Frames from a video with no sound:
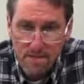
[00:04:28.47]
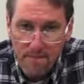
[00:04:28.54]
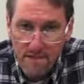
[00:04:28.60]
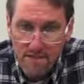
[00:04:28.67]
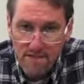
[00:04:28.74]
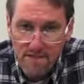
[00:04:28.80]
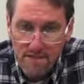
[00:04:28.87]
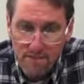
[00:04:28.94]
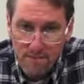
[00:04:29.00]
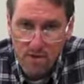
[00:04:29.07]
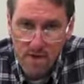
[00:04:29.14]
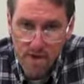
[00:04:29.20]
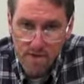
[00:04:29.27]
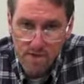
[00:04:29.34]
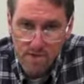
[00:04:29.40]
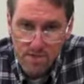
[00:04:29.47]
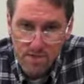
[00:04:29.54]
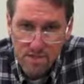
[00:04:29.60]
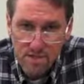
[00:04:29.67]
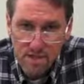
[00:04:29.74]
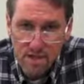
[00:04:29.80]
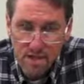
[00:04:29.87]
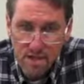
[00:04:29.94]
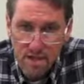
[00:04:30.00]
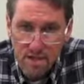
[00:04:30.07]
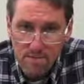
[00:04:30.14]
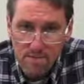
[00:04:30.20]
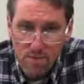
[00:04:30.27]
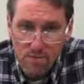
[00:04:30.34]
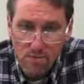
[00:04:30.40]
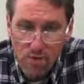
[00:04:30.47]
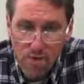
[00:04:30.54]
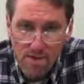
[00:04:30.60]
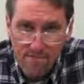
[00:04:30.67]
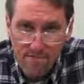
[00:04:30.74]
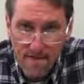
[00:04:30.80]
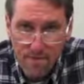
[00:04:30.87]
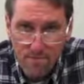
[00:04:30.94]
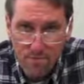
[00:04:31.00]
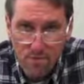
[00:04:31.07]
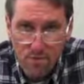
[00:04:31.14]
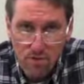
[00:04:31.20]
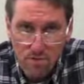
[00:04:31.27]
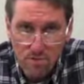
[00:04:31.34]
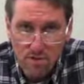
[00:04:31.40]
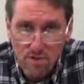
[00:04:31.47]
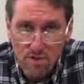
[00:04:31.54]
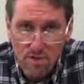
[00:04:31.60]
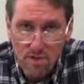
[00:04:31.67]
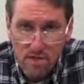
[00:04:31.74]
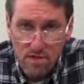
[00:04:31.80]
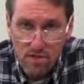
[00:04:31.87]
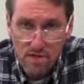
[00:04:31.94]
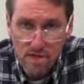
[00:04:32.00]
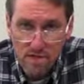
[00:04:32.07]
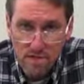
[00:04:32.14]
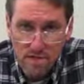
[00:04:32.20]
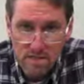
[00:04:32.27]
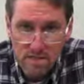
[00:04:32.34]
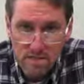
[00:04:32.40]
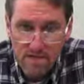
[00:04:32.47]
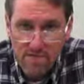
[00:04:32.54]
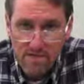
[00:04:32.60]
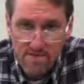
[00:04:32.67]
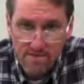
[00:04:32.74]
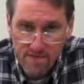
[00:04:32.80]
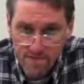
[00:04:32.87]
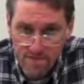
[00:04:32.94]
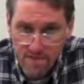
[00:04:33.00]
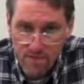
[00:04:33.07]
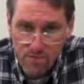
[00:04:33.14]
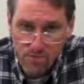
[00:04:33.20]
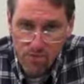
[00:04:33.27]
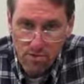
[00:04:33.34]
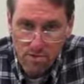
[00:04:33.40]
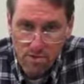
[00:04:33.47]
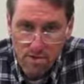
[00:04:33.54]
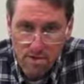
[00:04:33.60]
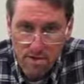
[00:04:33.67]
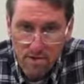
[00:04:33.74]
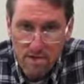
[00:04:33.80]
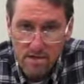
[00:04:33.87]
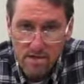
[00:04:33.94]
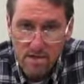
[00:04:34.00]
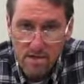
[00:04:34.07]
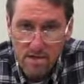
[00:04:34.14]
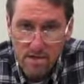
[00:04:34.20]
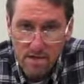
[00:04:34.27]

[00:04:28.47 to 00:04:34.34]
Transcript: best and the brightest and the most qualified employees to their location, even if it's in a rural area,